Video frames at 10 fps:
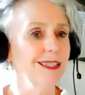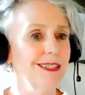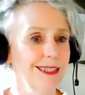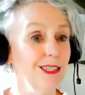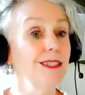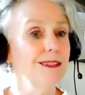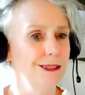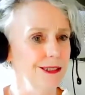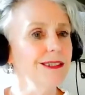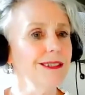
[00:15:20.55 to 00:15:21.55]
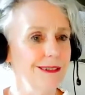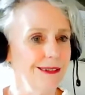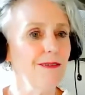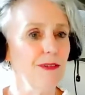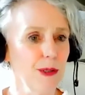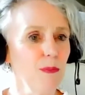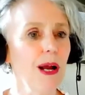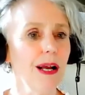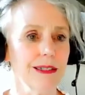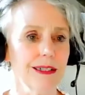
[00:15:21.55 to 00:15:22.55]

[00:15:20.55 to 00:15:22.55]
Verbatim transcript: learning does have an impact.